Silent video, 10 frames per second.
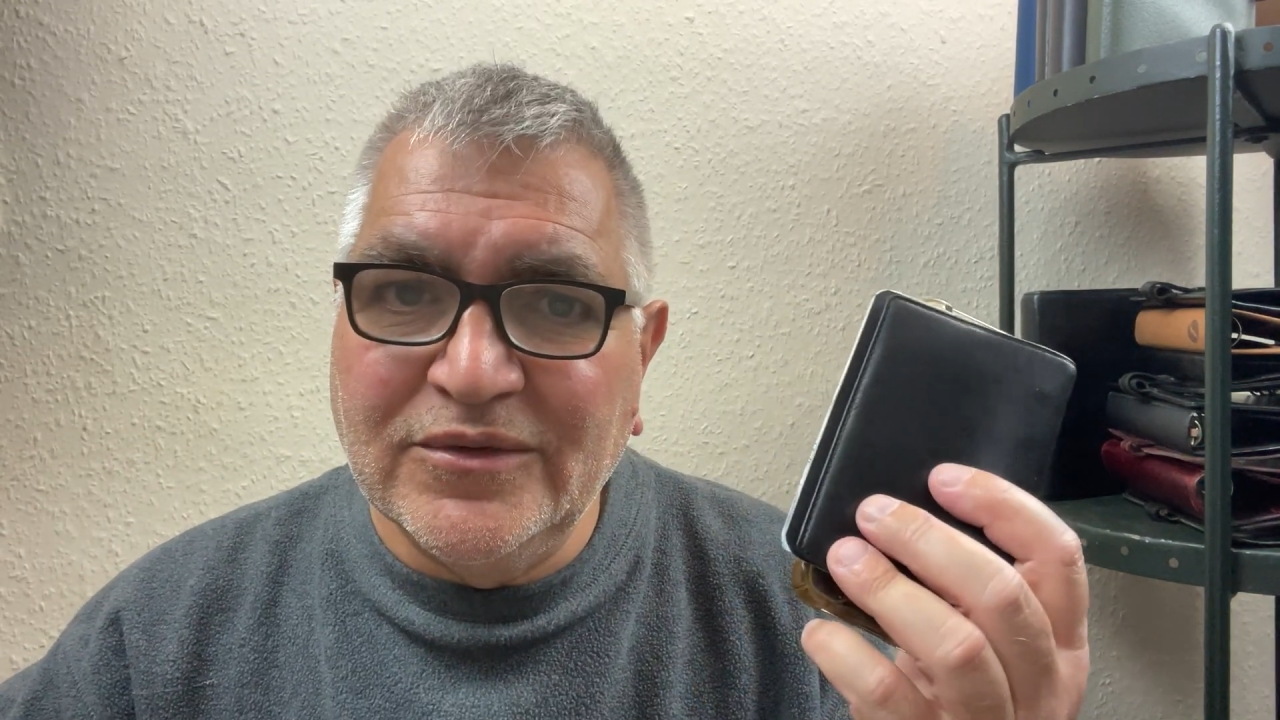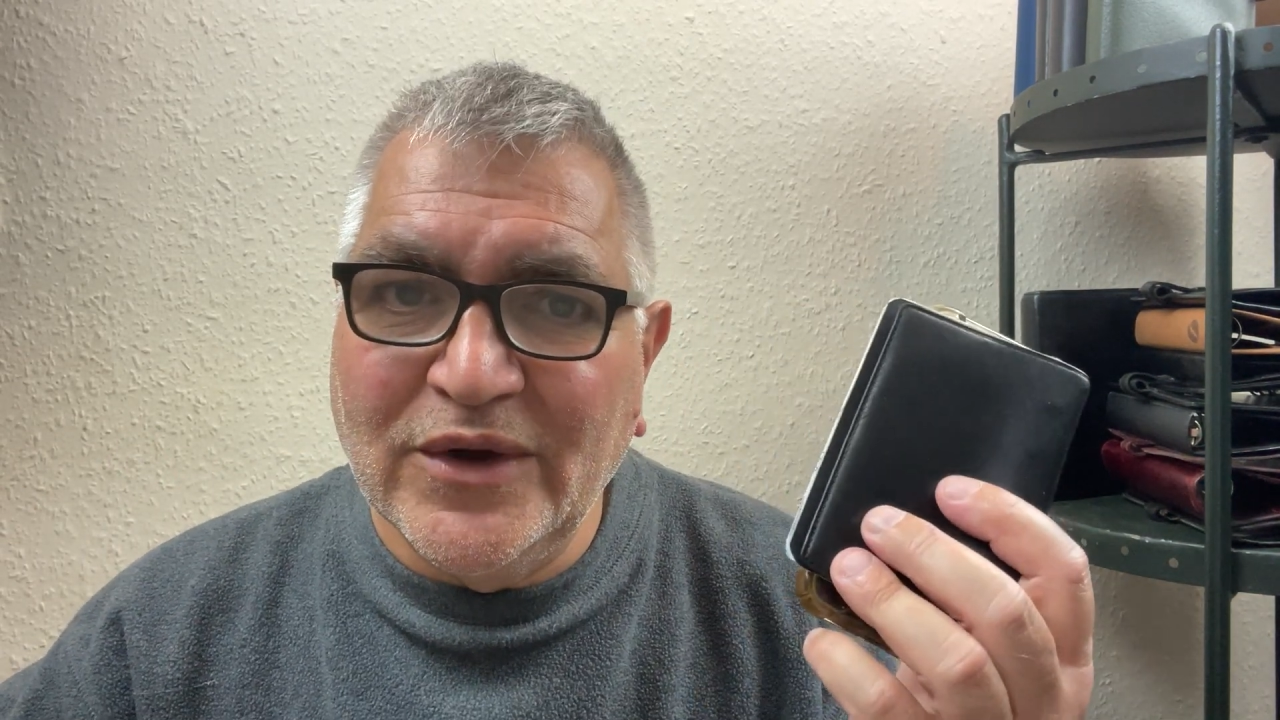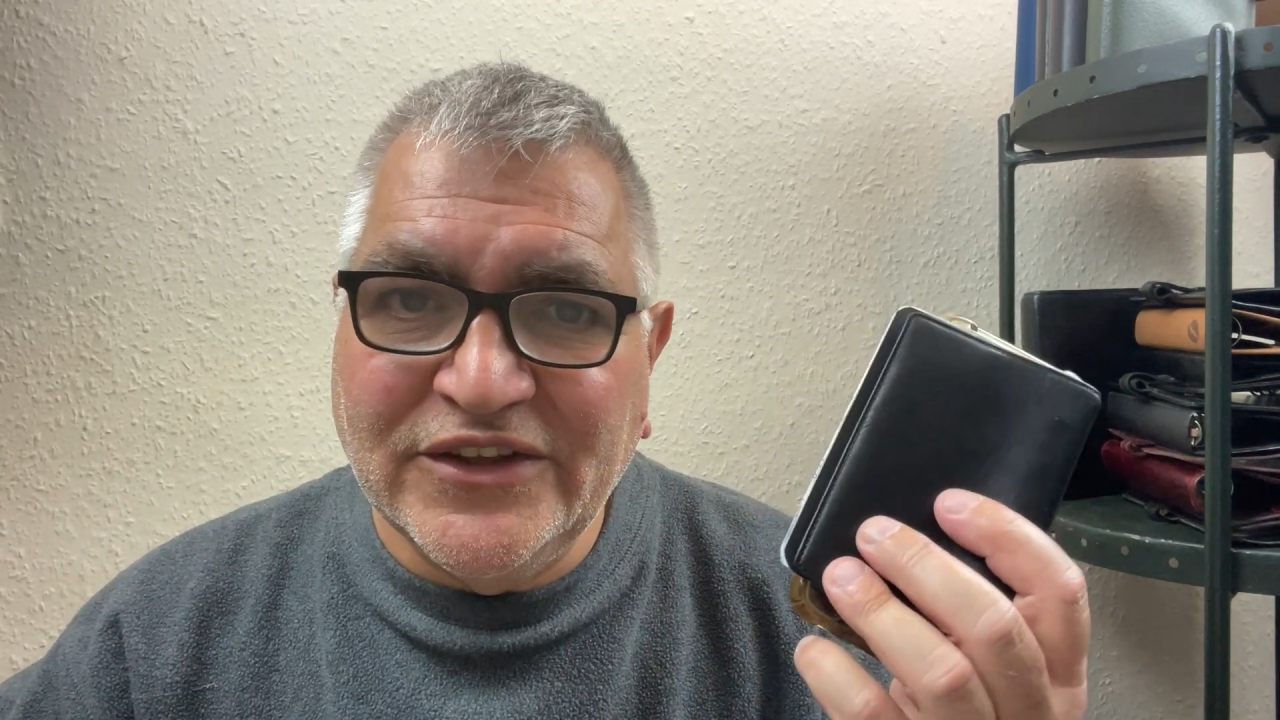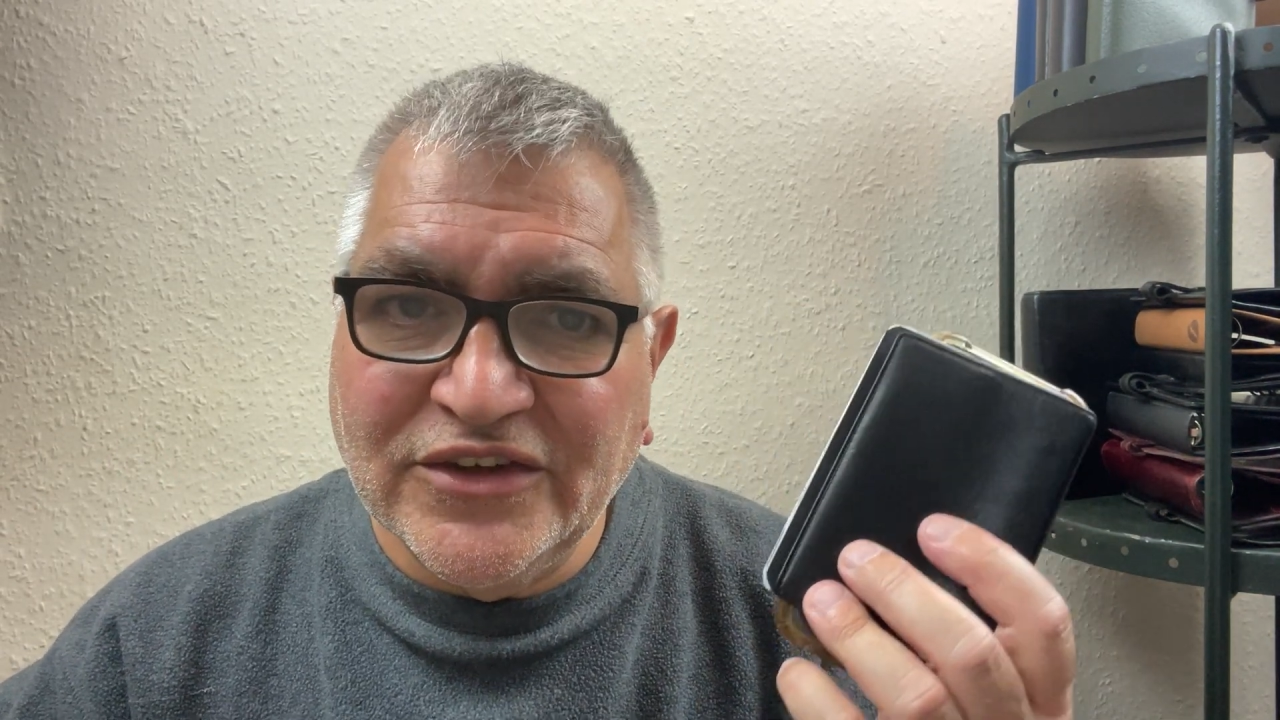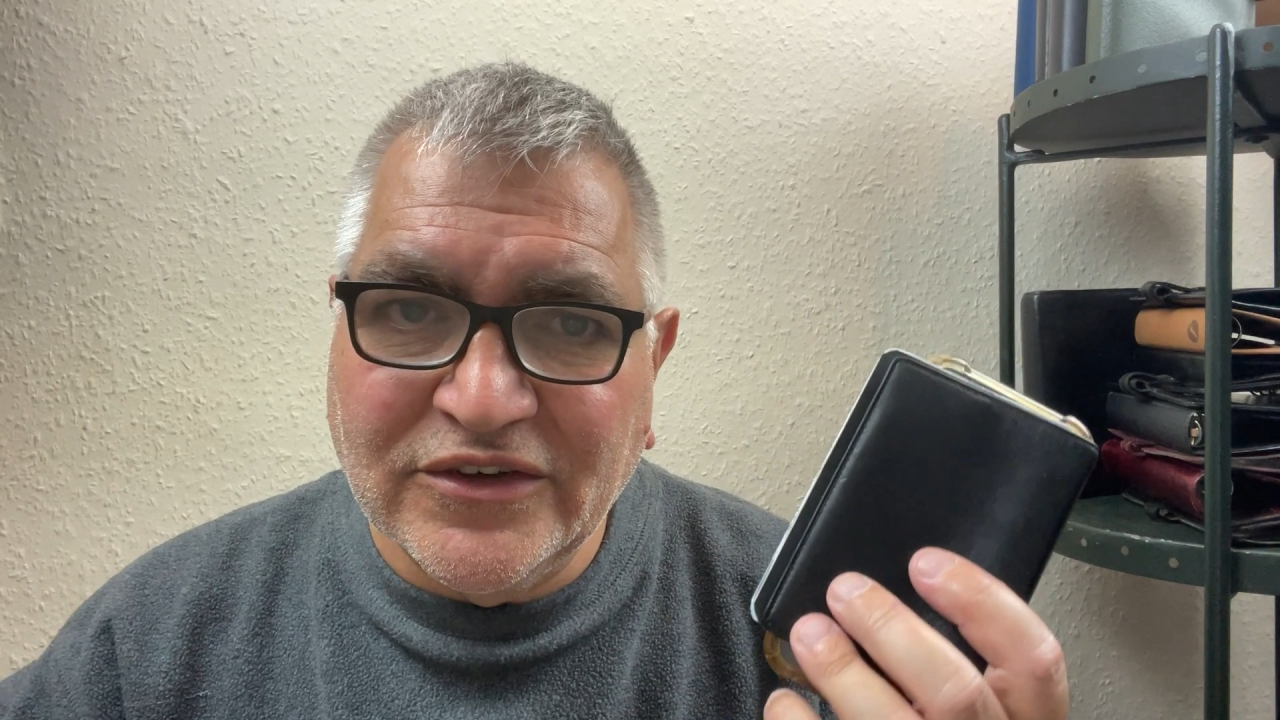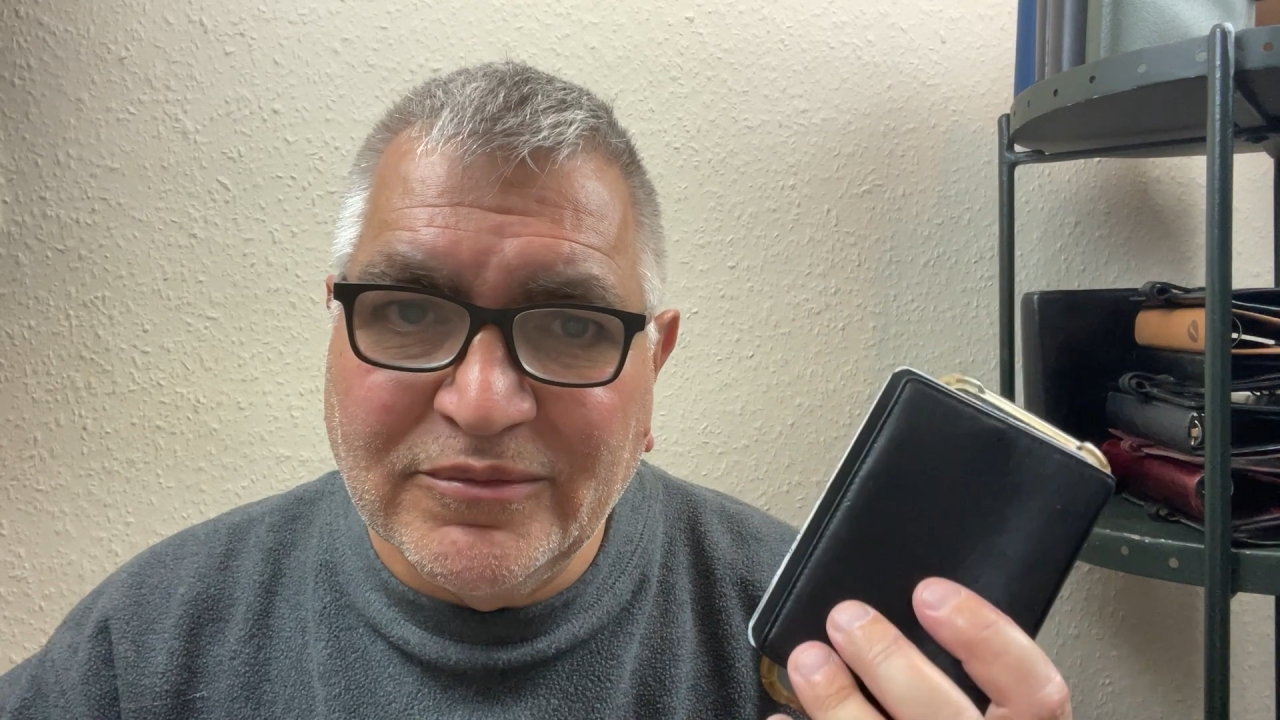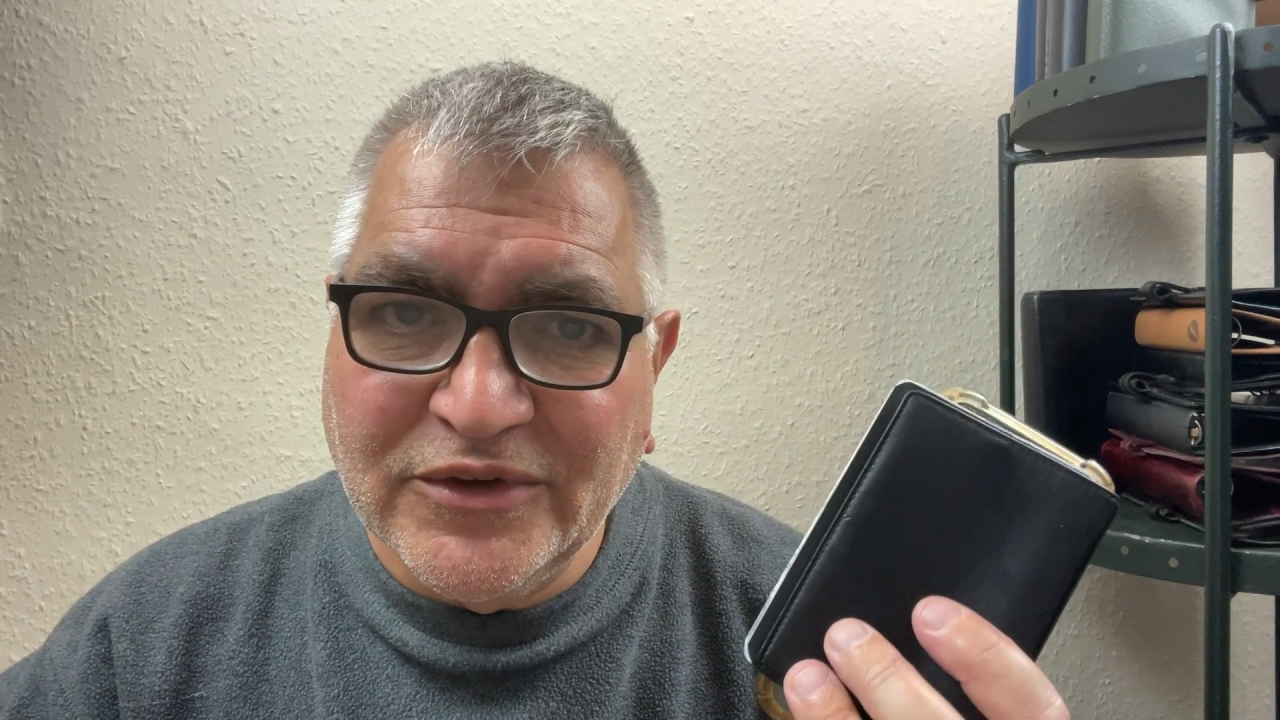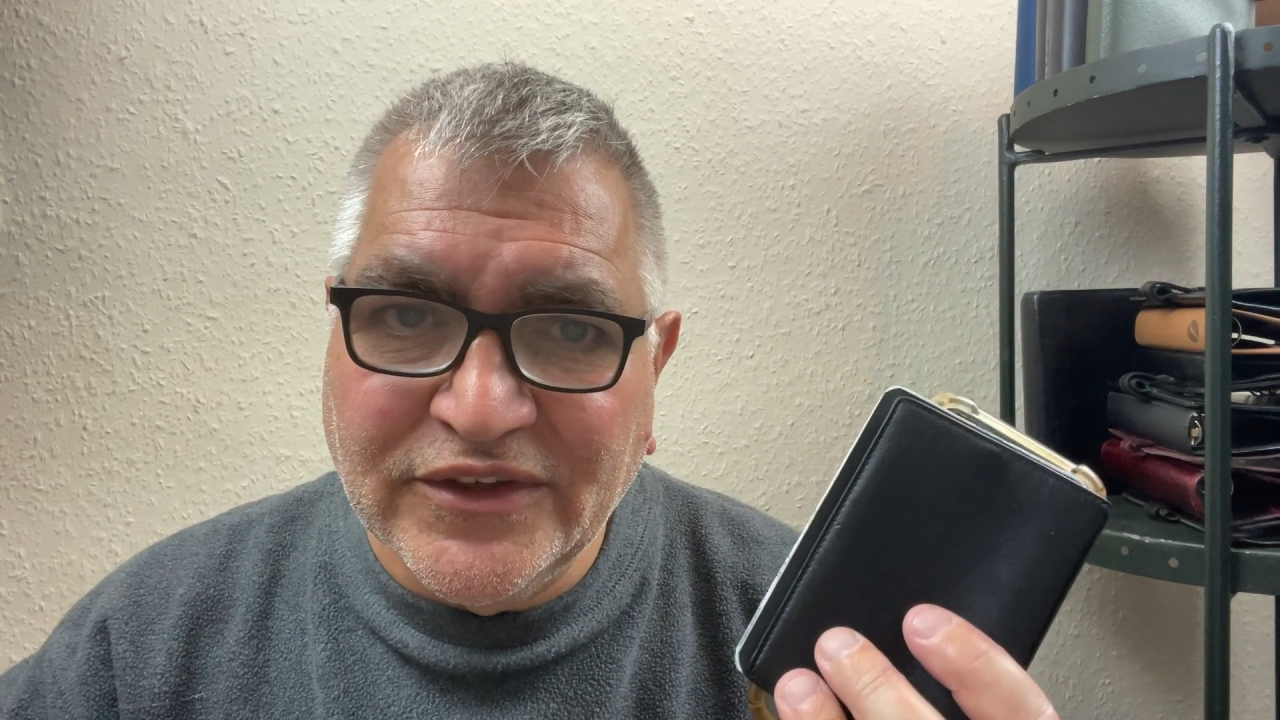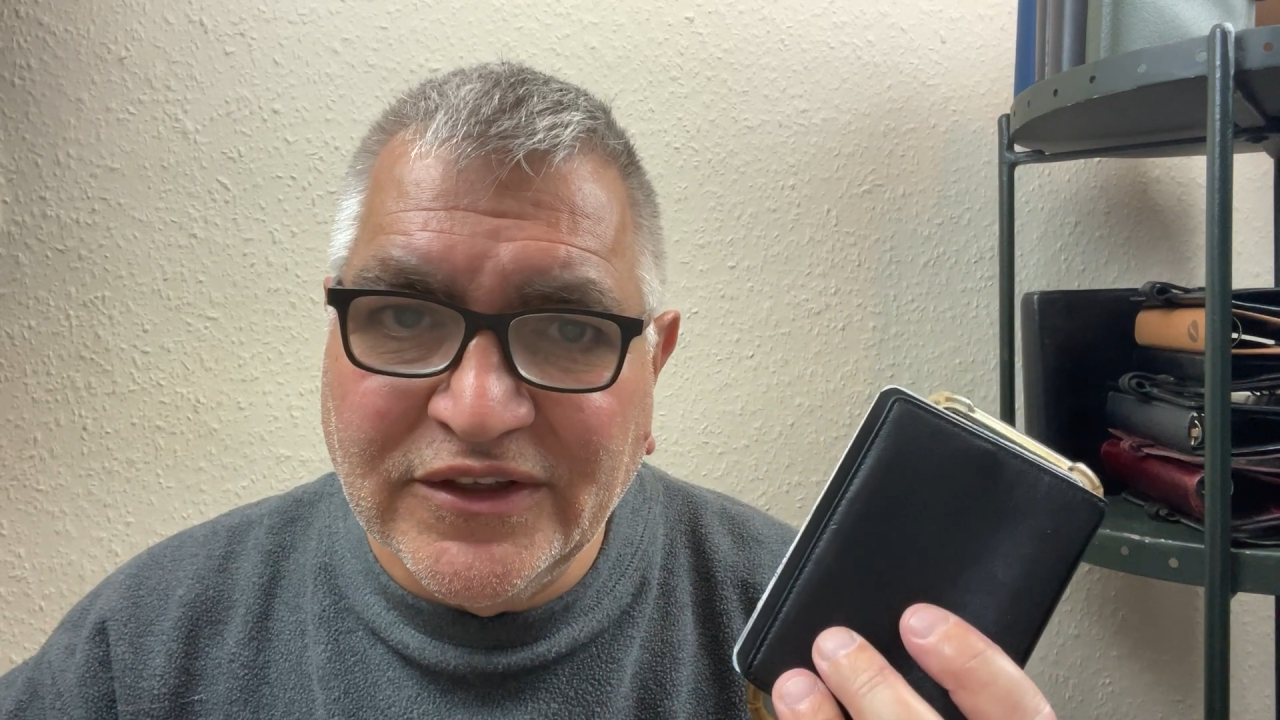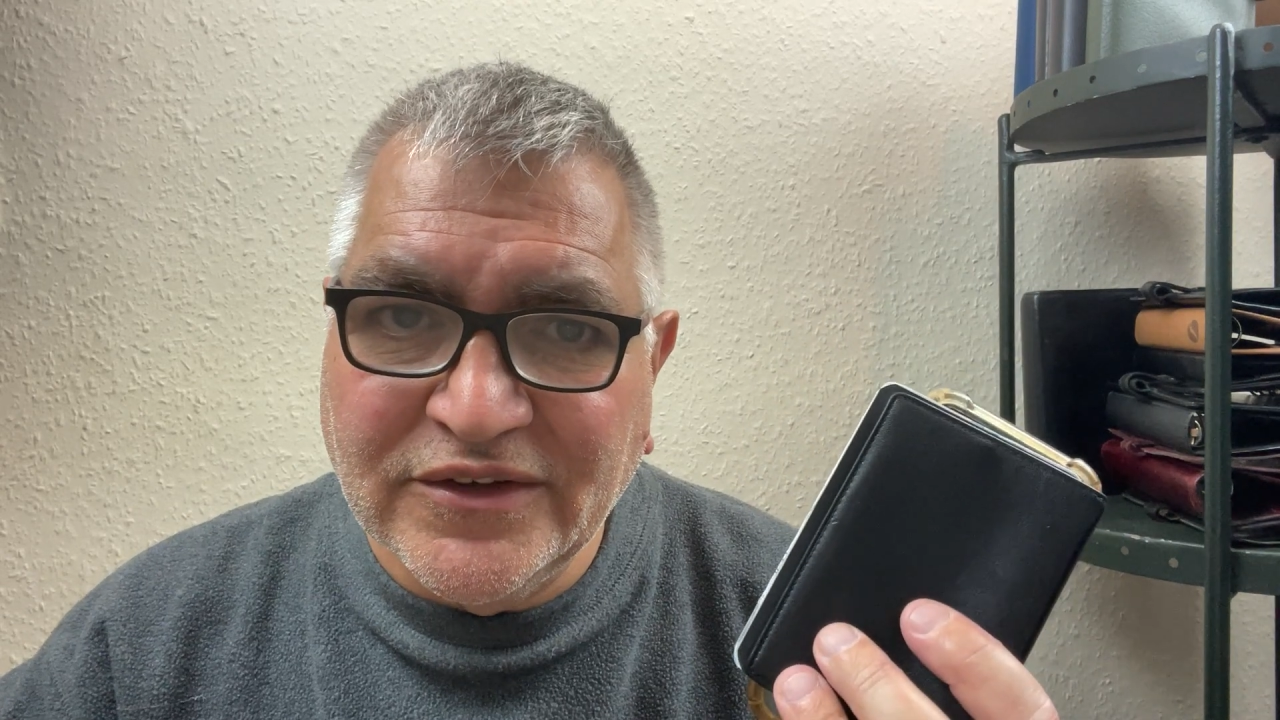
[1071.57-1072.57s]
waiting room
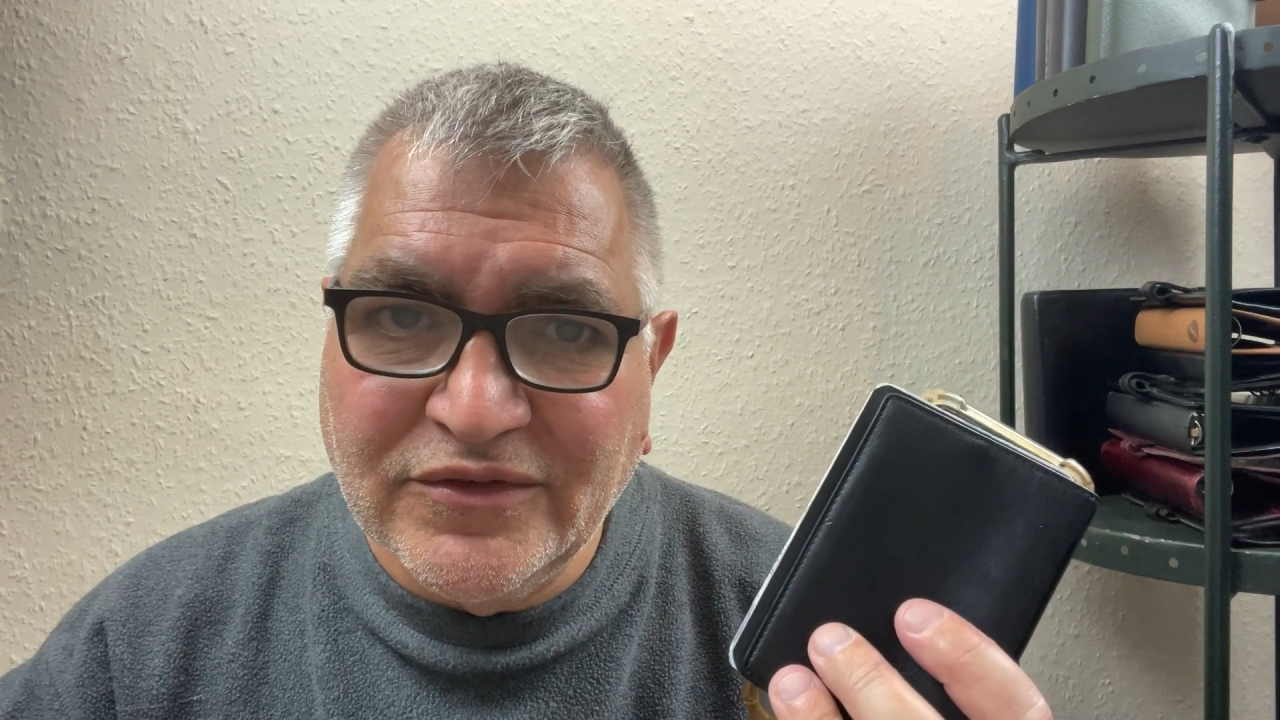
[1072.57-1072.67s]
on the